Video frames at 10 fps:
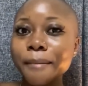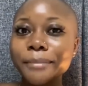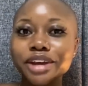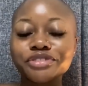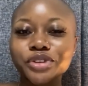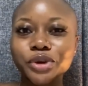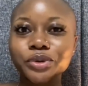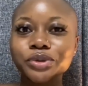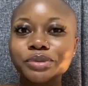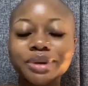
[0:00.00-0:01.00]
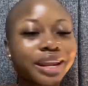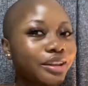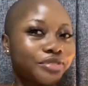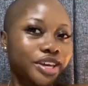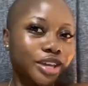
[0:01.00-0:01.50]
my phone, but I
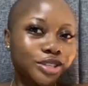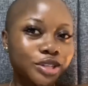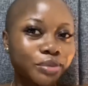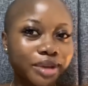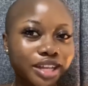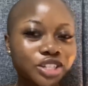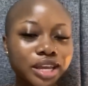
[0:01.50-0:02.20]
love you guys so much